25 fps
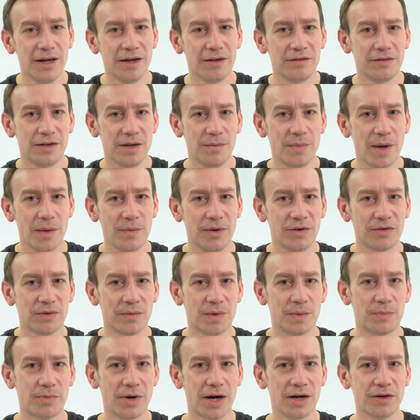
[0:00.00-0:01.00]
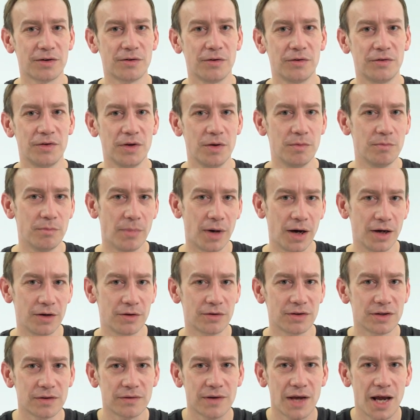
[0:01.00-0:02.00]
see maybe some of the practicals that you might
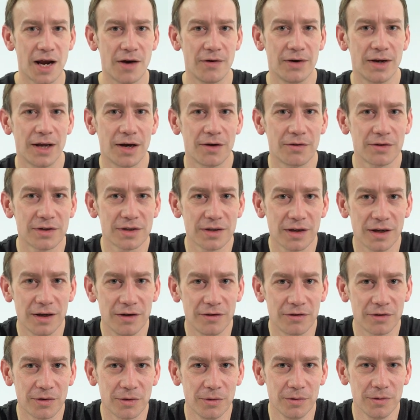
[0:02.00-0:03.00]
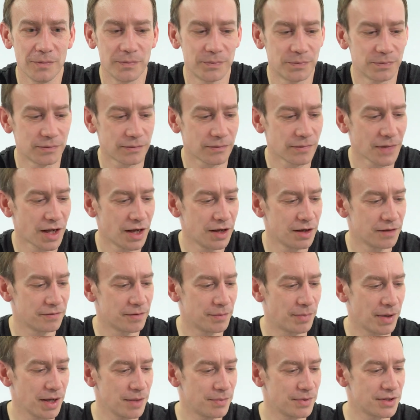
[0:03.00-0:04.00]
not have carried out in school.
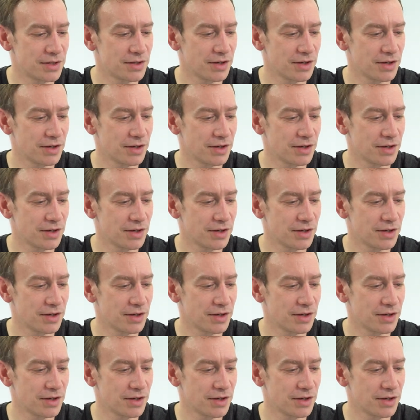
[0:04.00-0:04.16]
For paper